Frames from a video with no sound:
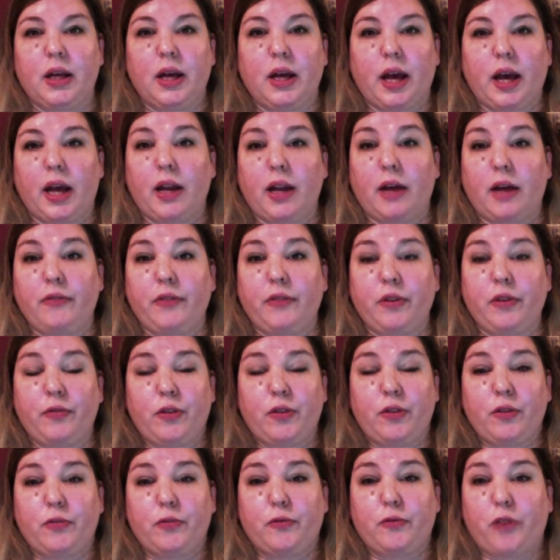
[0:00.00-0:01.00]
And if
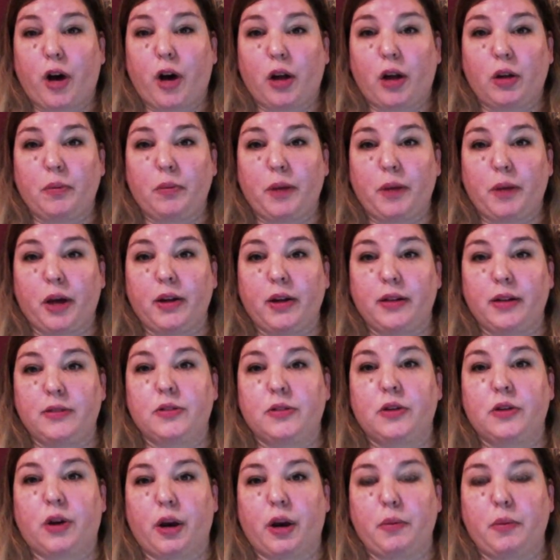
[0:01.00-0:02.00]
you follow me on
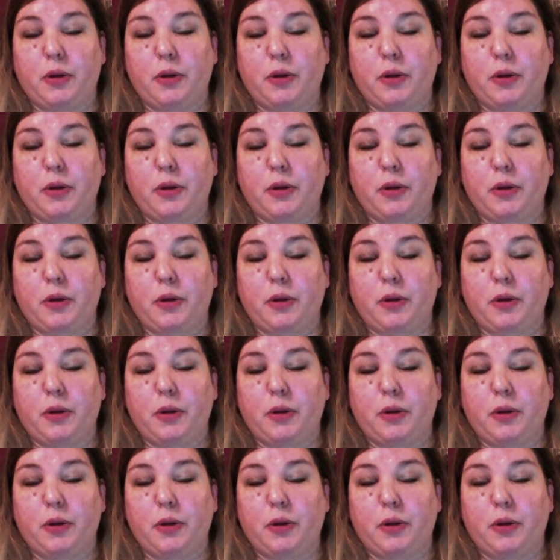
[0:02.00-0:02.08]
Instagram,